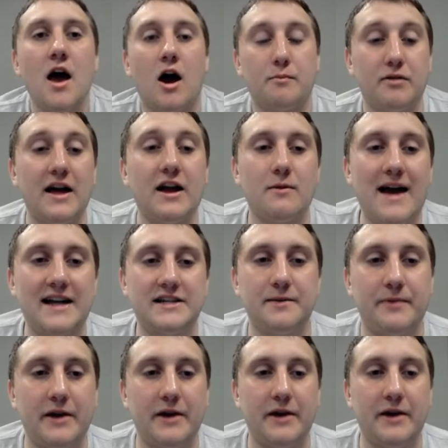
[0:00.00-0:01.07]
Our player
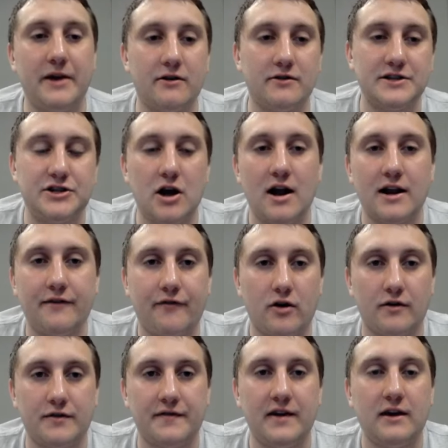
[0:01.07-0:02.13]
matchup here is Johnny
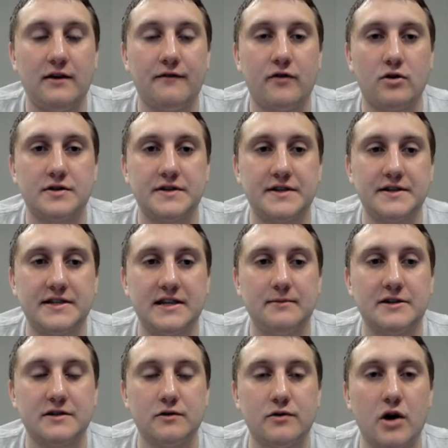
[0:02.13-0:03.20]
Furphy versus
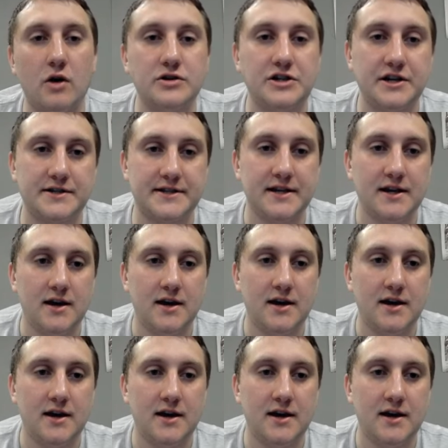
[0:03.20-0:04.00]
Seamus Lukosius.